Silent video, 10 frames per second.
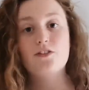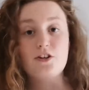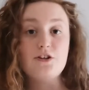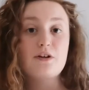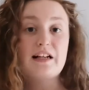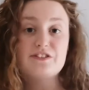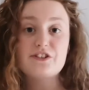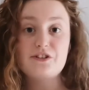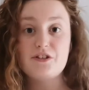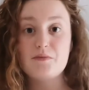The
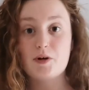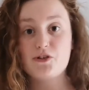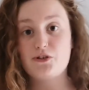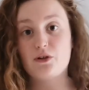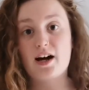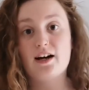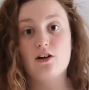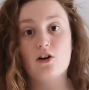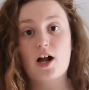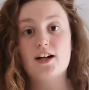Newcastle Uni module
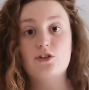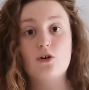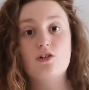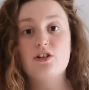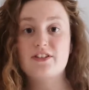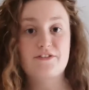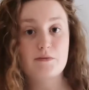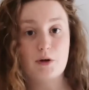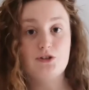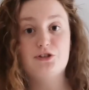catalogue has all the
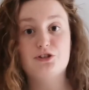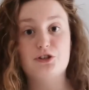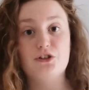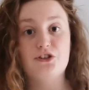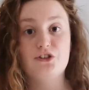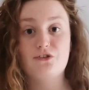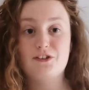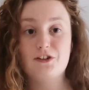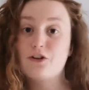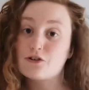different module choices
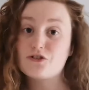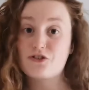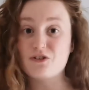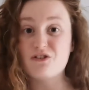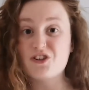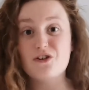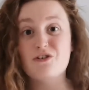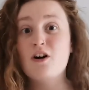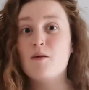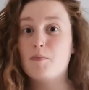for not just your year